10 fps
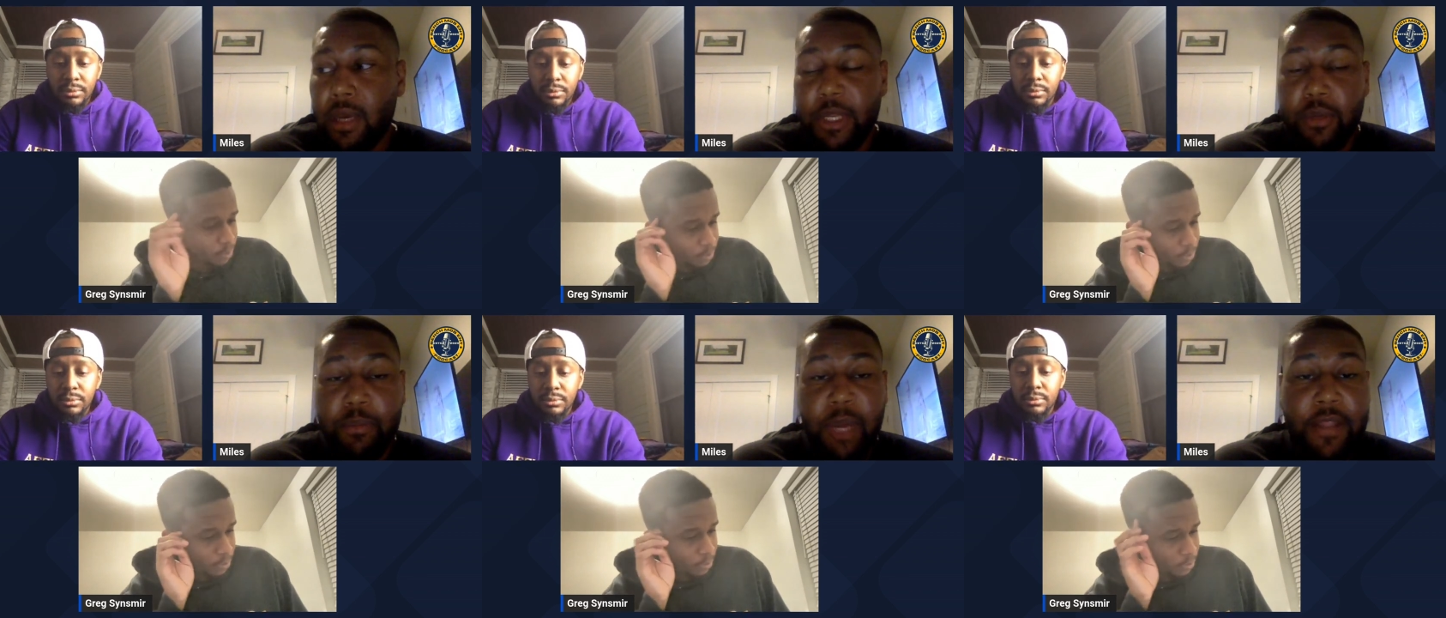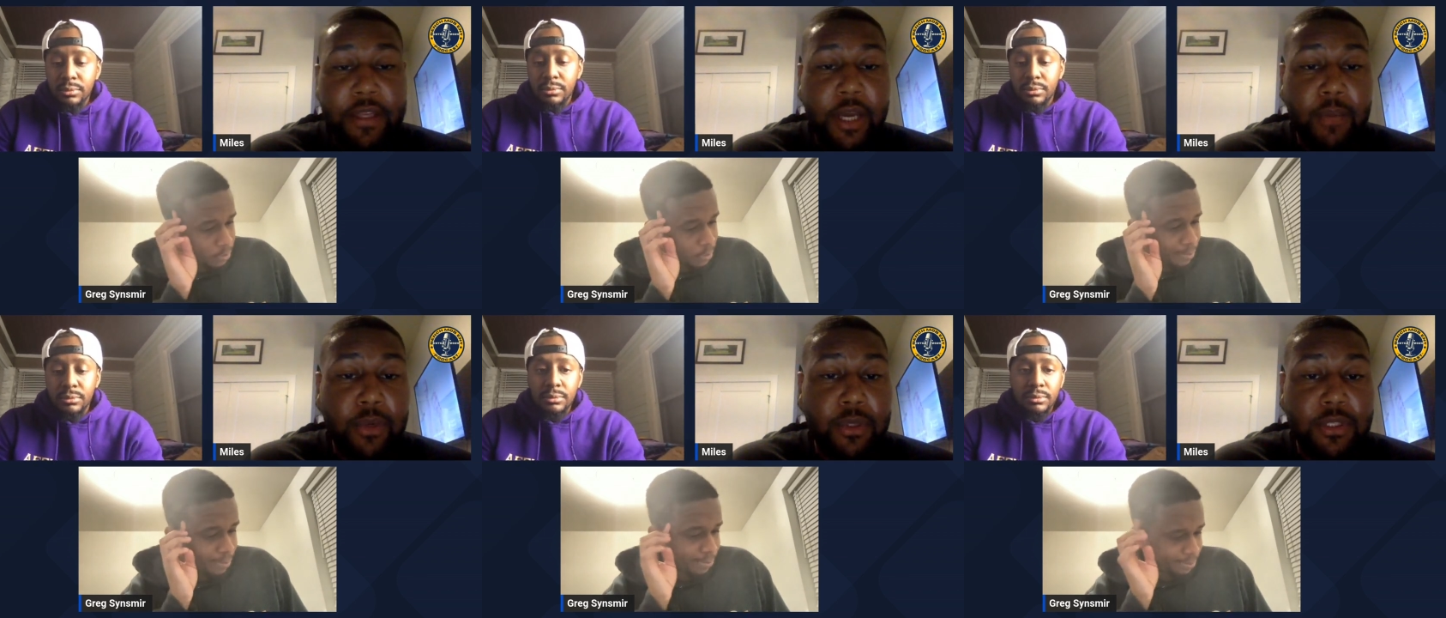Speaker 1: I mean, um, by the
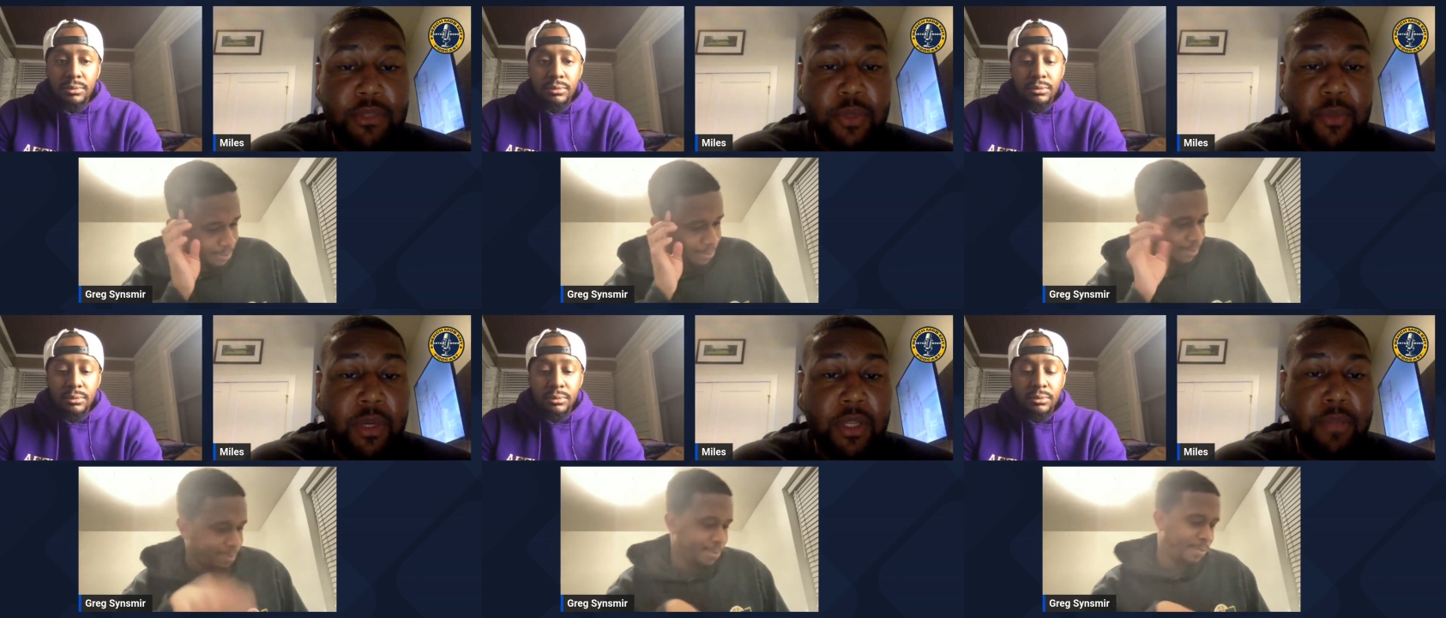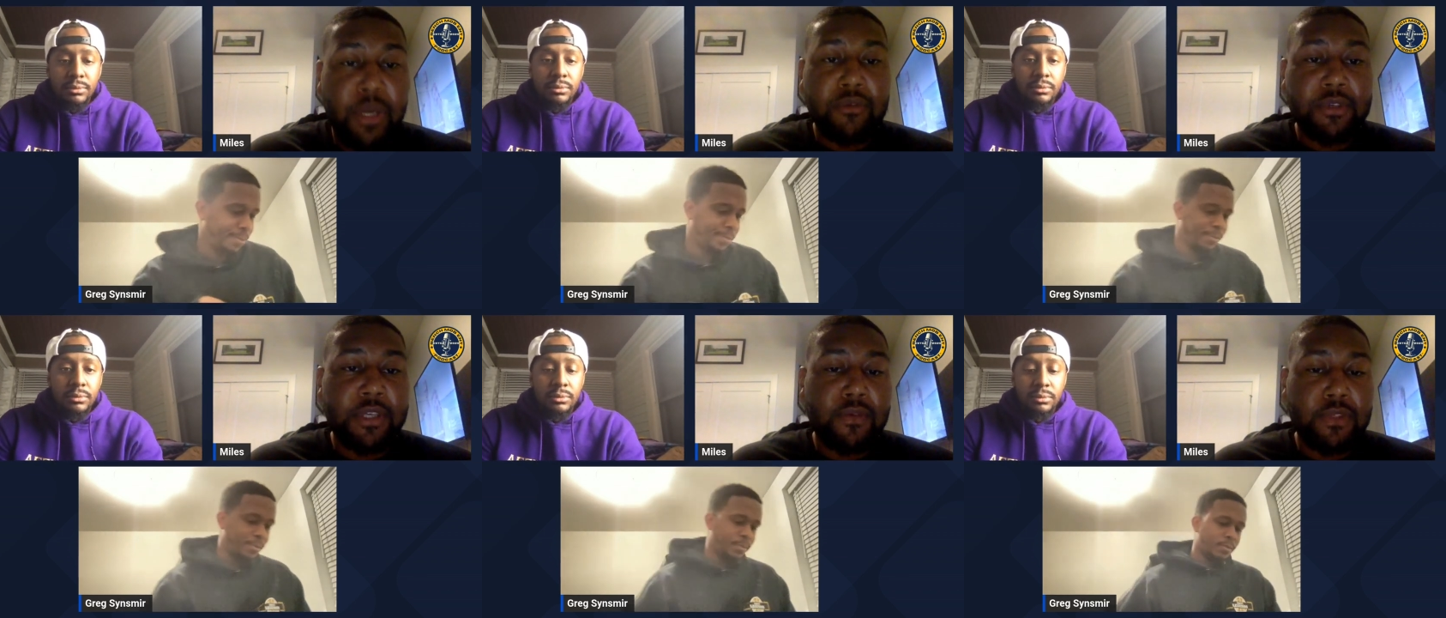numbers, has been one of the better
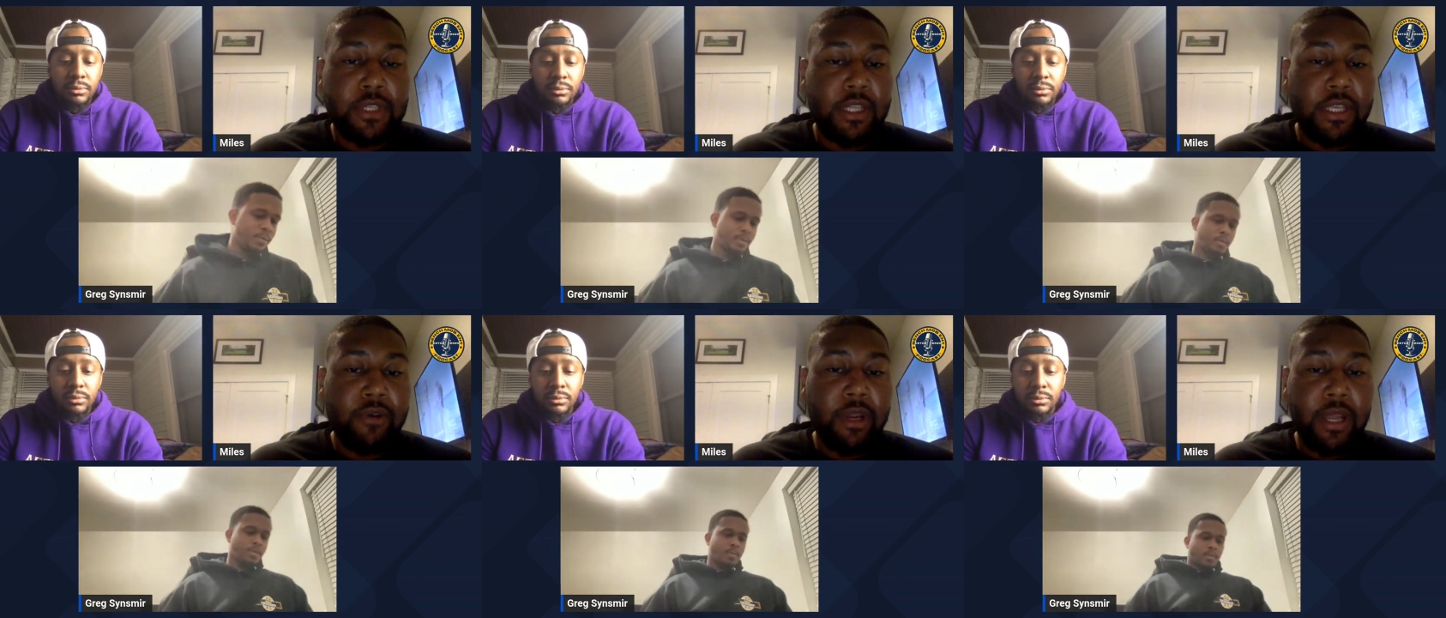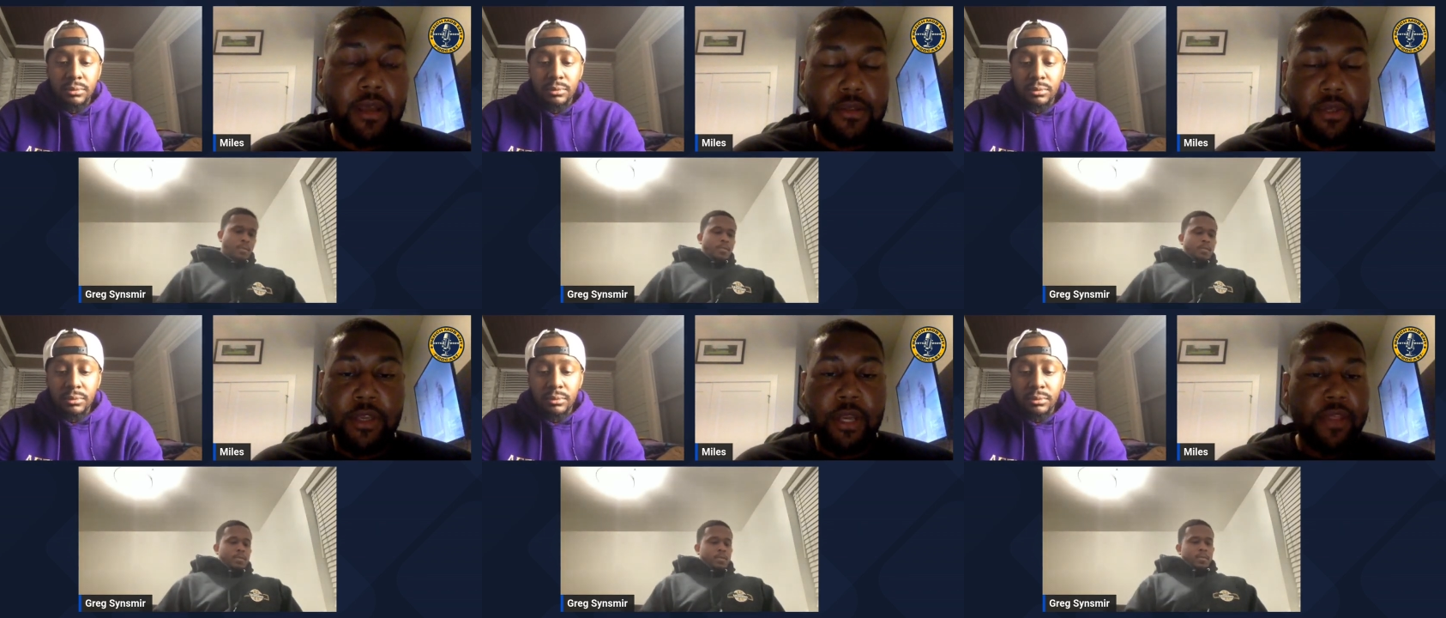receivers in the league right now.
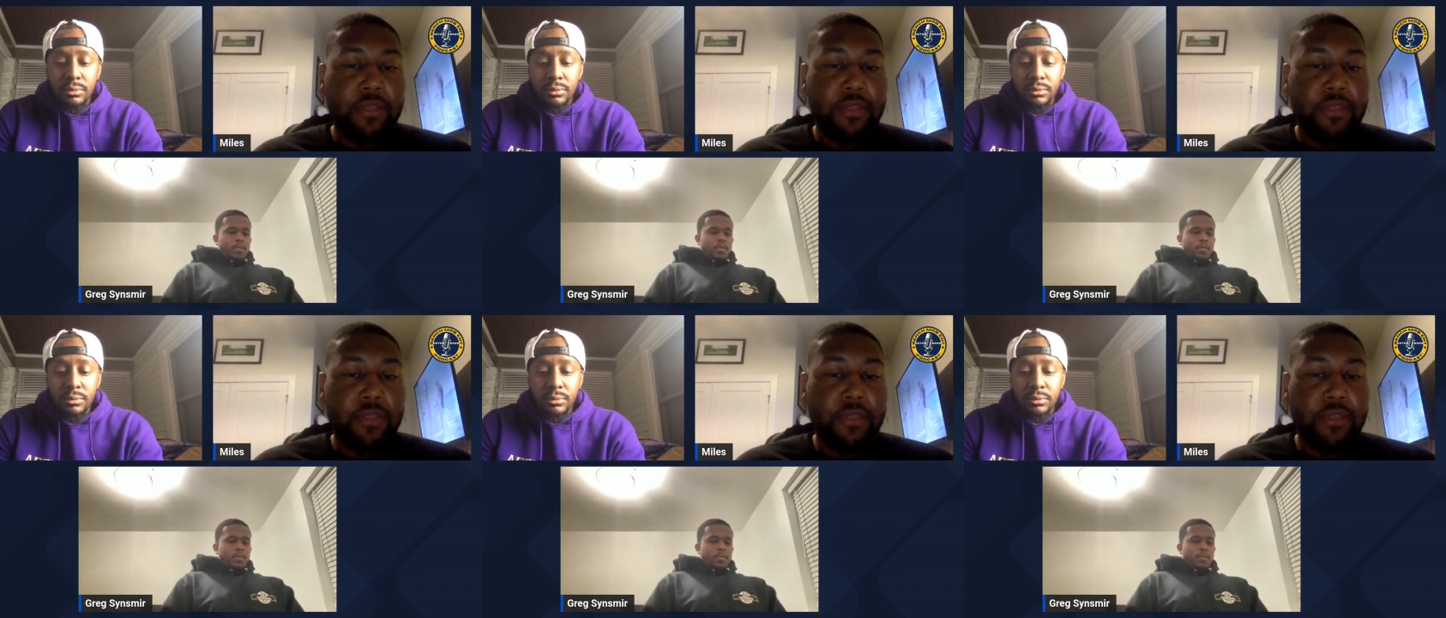So now you got